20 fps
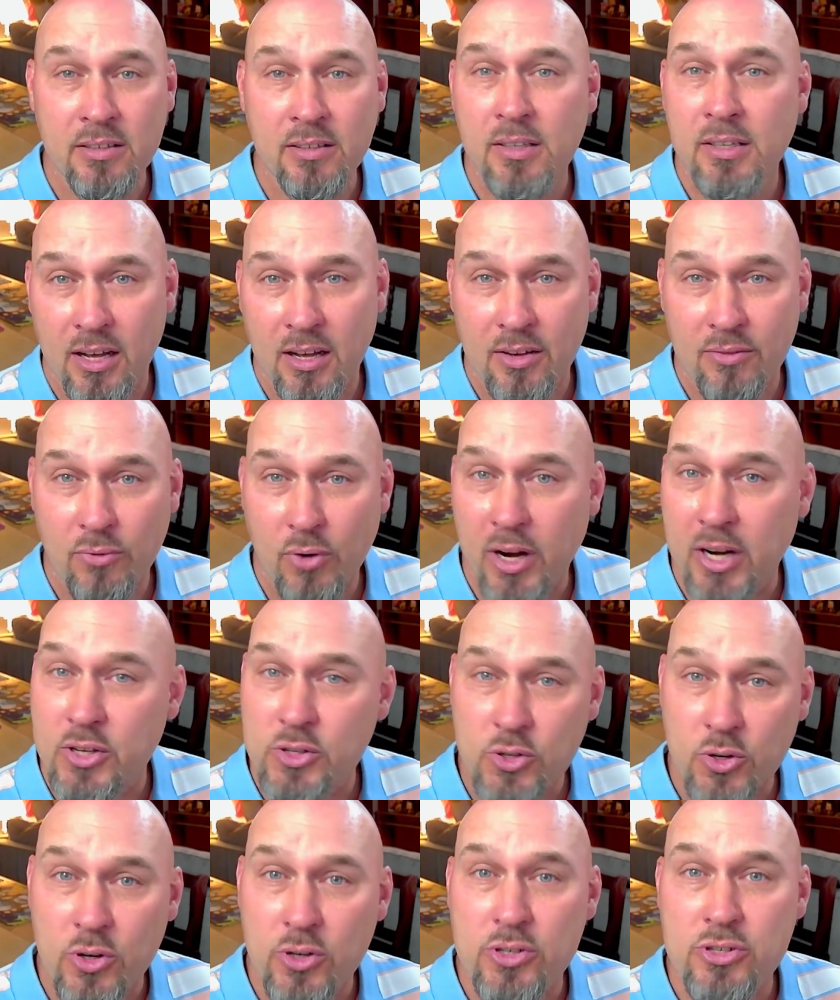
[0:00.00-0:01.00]
Frantic
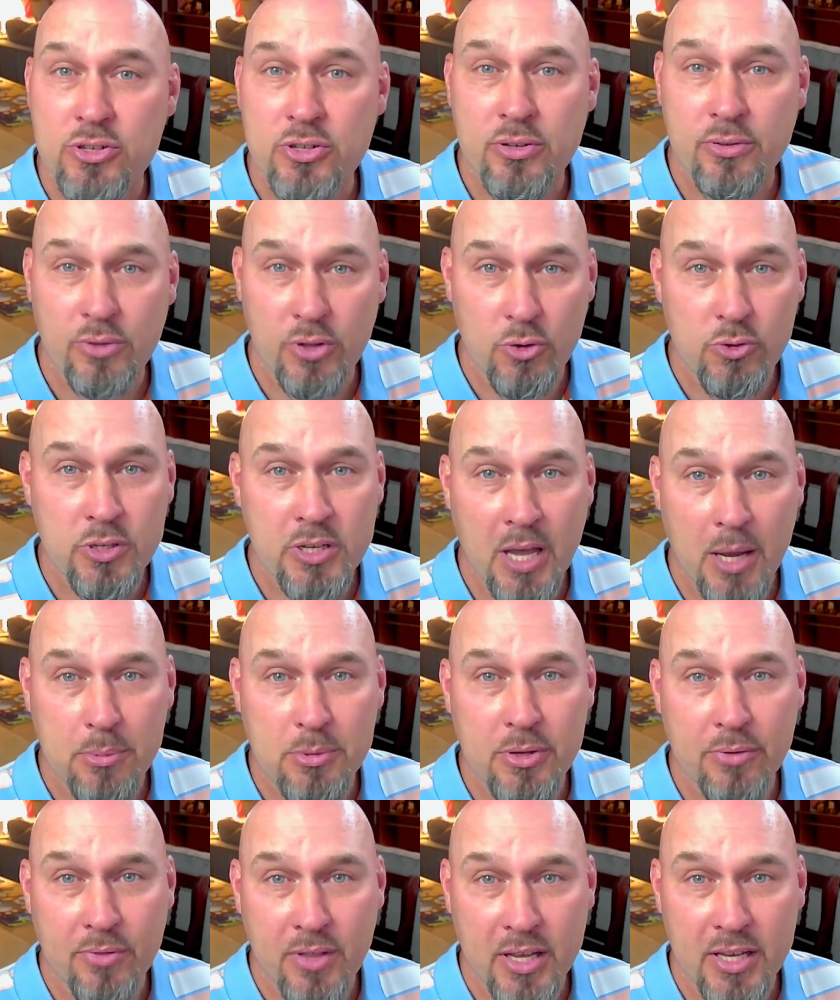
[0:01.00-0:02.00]
Search, those types
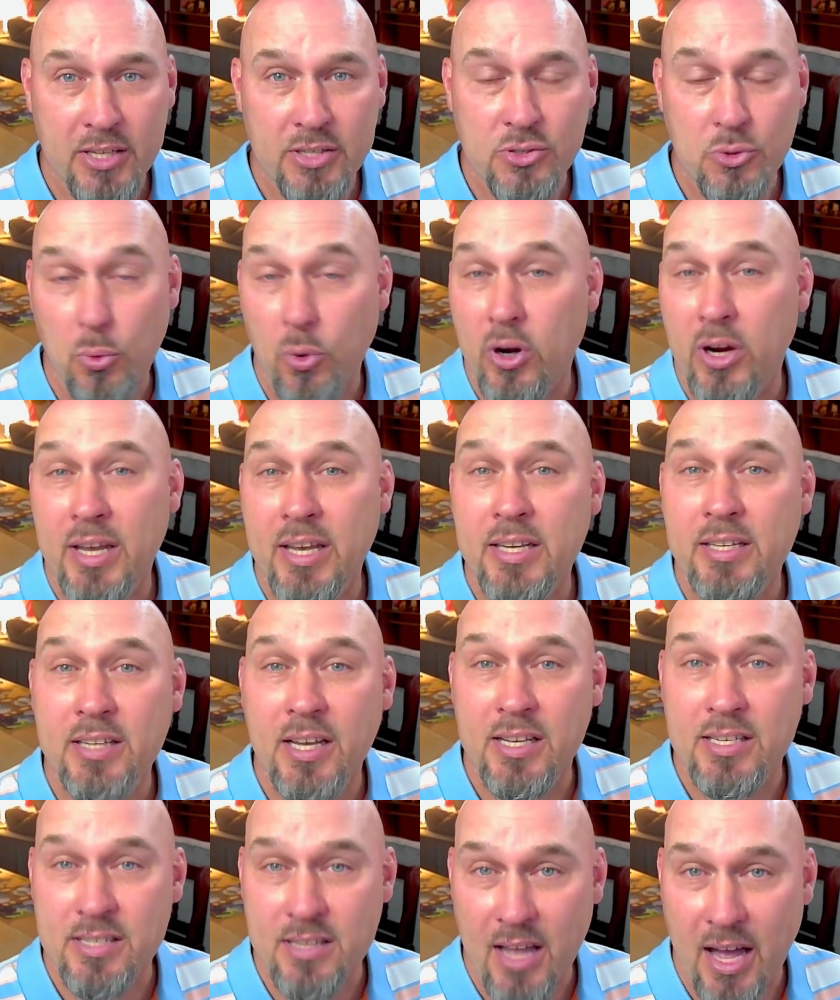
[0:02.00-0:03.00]
of things, where he
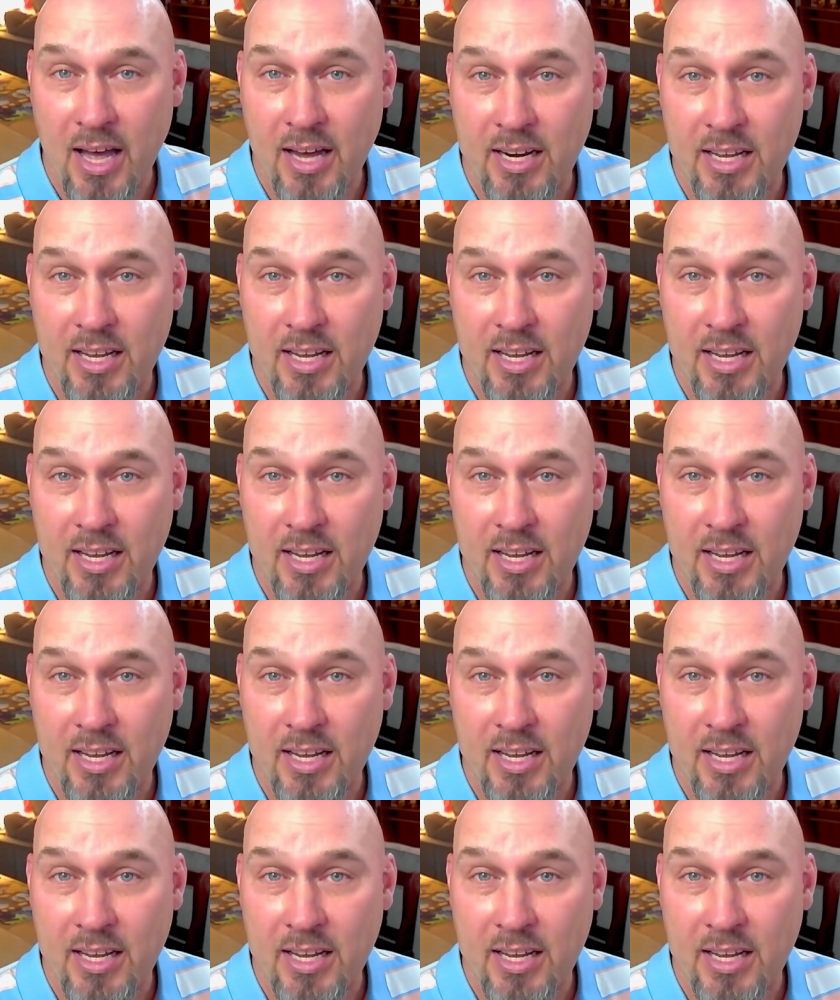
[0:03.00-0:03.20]
does not.